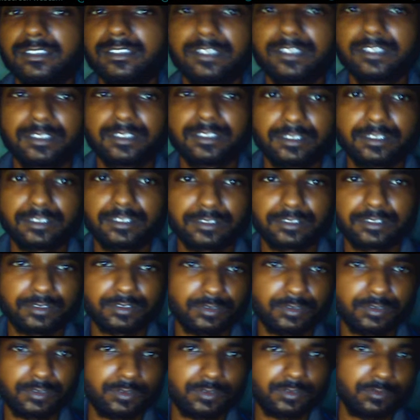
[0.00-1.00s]
so
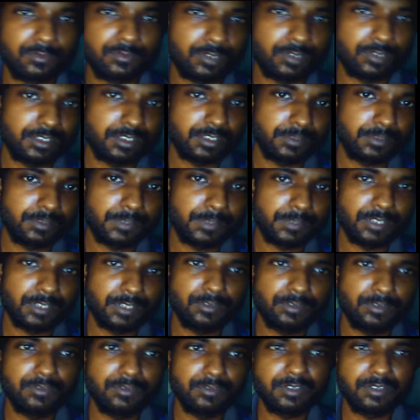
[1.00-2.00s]
what the payload
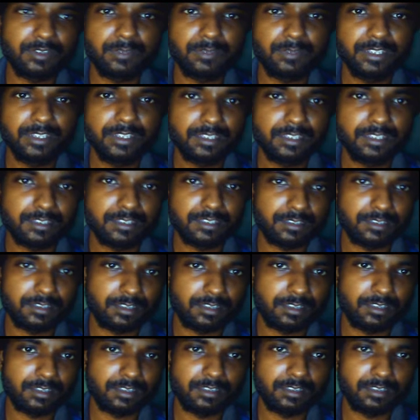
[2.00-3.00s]
will be,
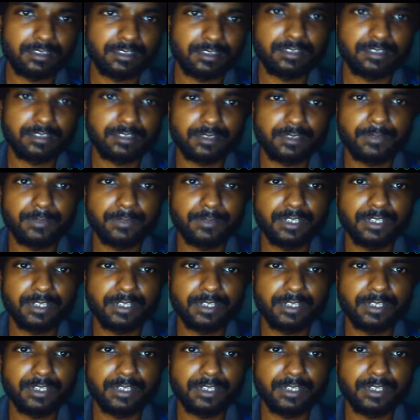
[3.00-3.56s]
the payload